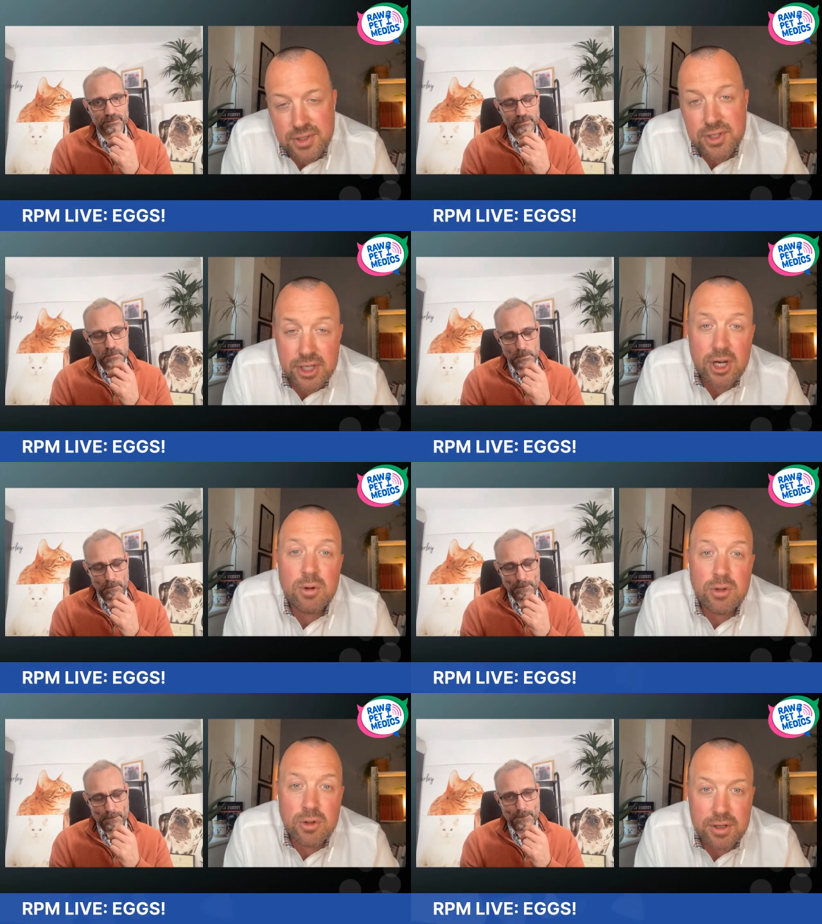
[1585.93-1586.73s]
Speaker 1: So they
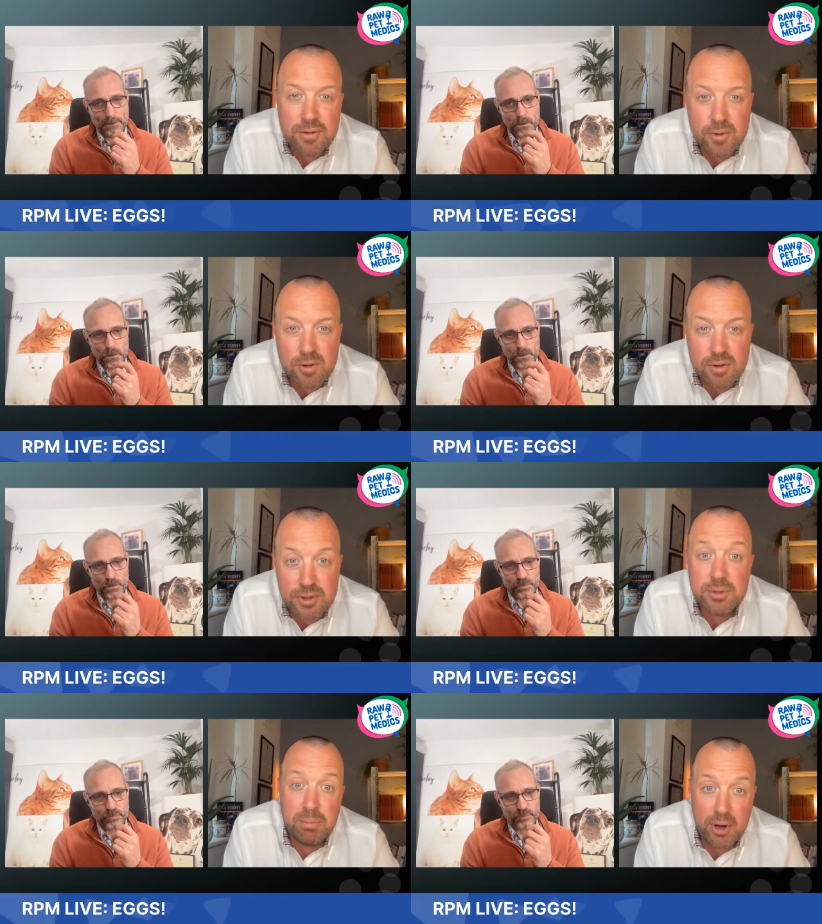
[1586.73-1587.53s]
go looking for
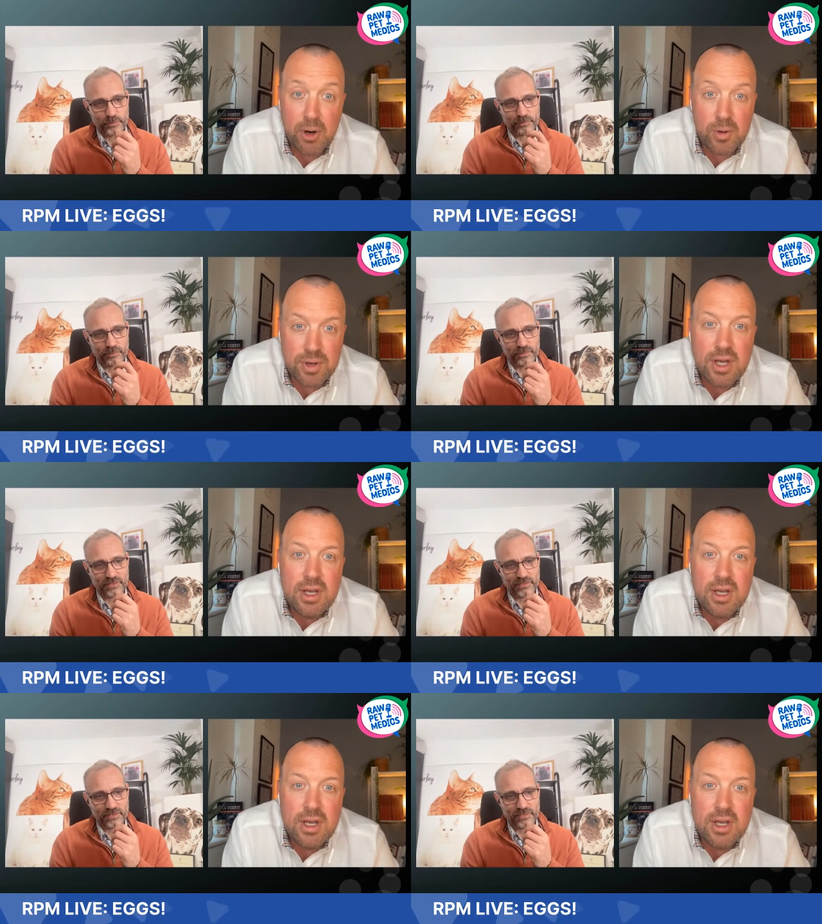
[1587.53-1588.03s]
some bone